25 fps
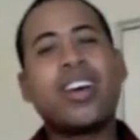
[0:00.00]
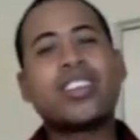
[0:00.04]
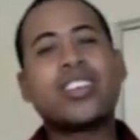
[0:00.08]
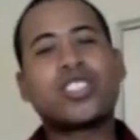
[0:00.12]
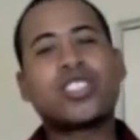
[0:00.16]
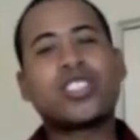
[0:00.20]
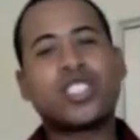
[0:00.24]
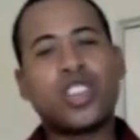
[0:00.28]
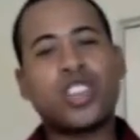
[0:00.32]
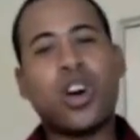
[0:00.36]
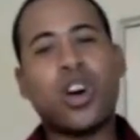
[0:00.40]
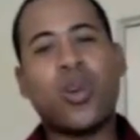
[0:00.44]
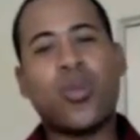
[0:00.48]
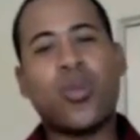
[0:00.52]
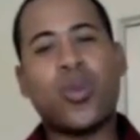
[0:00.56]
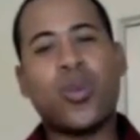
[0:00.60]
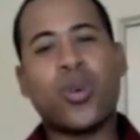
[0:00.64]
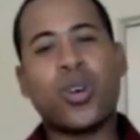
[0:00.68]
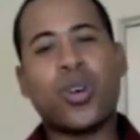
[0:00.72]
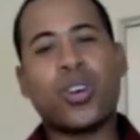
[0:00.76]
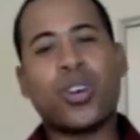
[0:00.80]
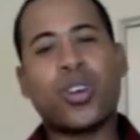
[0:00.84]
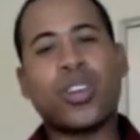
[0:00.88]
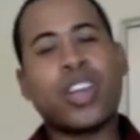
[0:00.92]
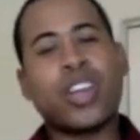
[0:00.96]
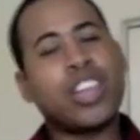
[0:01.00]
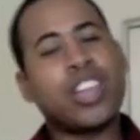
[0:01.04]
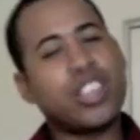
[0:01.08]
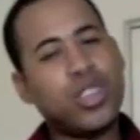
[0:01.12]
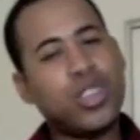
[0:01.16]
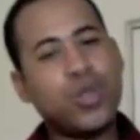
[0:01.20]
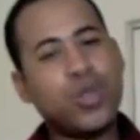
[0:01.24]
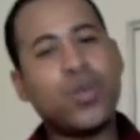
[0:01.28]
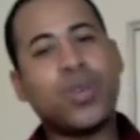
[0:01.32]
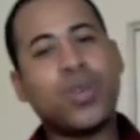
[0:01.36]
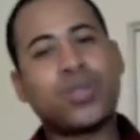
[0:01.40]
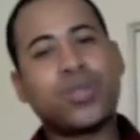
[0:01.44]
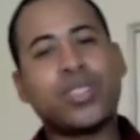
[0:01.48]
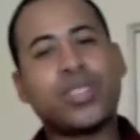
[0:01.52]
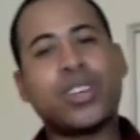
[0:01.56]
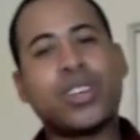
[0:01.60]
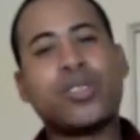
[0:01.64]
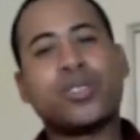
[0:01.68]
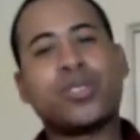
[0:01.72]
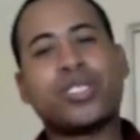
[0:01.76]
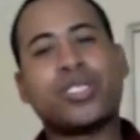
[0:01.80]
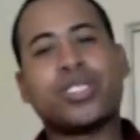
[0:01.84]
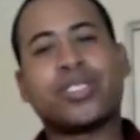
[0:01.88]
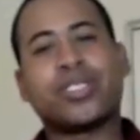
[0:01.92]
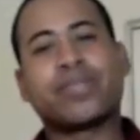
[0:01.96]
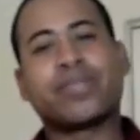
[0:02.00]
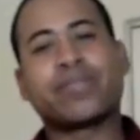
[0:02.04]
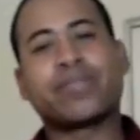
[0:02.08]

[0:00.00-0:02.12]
salt water and you own the ocean.